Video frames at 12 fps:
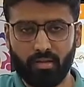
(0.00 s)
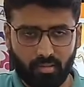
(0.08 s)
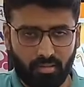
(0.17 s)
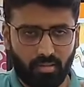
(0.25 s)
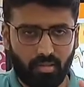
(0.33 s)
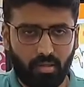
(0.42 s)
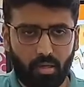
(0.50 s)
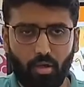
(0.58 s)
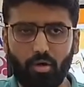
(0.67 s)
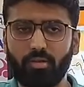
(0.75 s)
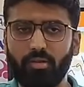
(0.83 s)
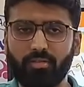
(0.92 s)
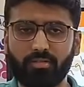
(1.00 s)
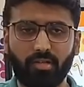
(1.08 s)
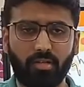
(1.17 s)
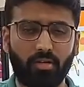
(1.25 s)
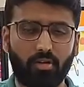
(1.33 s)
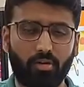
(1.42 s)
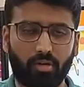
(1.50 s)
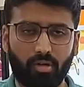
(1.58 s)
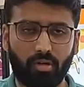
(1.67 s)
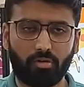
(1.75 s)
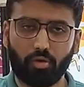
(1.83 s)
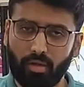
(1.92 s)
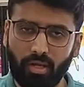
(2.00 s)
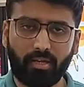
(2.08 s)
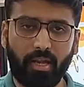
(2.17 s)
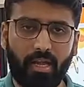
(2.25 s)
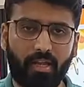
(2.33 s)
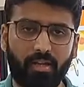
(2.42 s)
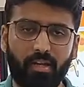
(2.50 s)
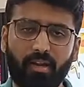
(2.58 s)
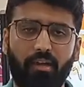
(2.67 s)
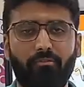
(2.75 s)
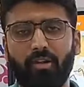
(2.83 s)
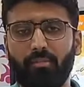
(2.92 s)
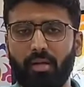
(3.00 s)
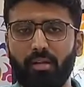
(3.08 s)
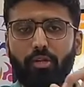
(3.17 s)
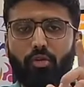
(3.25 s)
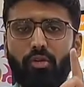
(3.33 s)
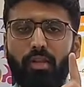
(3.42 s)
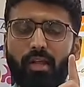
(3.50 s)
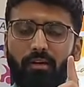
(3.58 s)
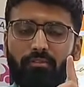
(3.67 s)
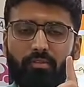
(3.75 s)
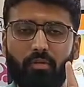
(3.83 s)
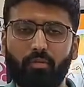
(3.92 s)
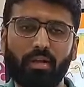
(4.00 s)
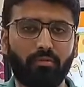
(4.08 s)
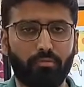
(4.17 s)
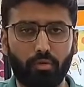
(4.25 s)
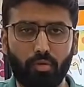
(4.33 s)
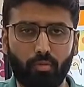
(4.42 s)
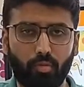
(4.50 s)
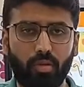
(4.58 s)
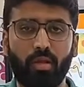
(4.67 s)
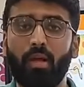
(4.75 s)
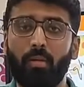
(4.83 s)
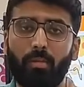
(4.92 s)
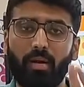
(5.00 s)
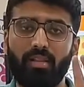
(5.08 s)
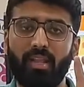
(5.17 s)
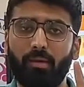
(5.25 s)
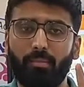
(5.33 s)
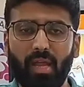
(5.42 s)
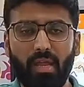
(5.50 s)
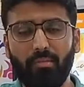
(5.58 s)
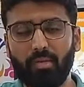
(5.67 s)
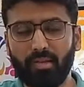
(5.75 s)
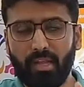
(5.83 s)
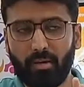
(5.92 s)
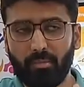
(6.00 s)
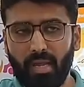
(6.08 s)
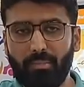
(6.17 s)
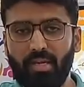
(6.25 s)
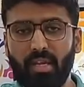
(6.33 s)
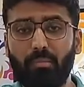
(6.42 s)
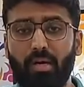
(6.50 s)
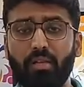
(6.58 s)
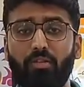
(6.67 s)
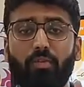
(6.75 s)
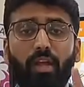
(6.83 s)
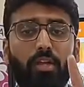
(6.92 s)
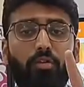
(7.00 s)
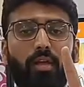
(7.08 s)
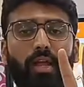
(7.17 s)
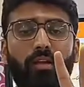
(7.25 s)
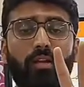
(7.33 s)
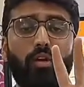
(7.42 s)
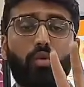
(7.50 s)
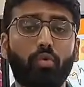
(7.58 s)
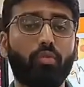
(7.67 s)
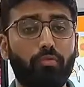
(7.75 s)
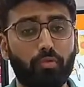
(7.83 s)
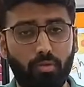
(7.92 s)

uh, along this uh, your uh, solar calendar every month you only have one full moon but there may there may be a month where you get two full